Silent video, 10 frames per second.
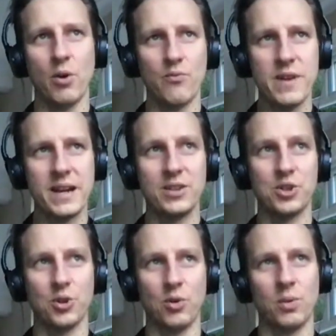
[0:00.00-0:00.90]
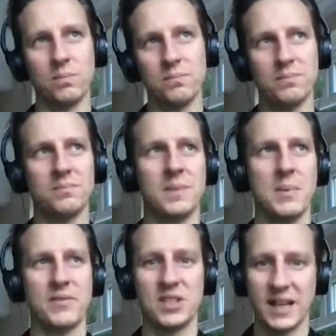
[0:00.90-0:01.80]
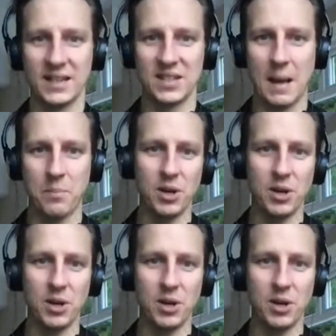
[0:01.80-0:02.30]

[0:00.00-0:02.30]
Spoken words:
Not really sure. We'll maybe have to dig into that.